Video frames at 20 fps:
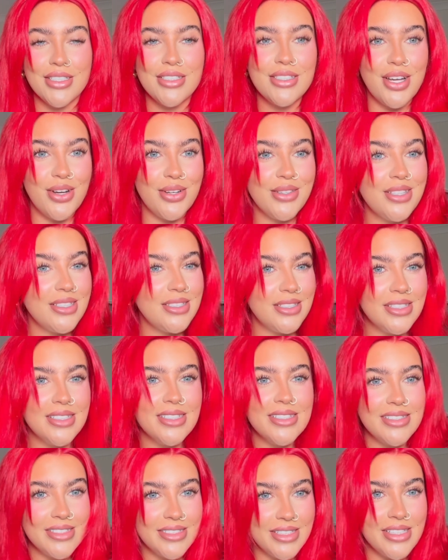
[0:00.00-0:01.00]
So this
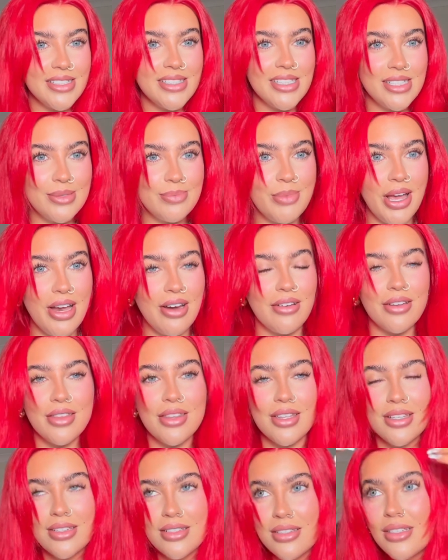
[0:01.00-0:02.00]
is better, I
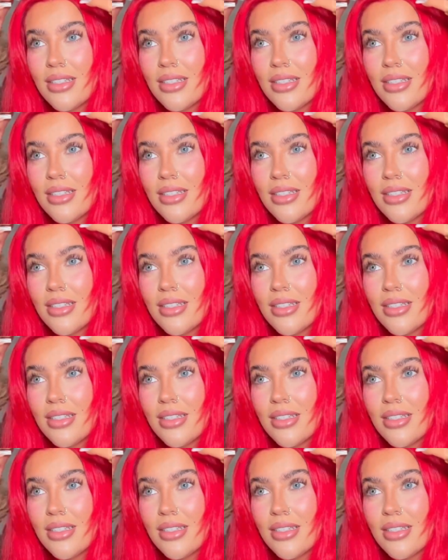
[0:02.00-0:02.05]
think.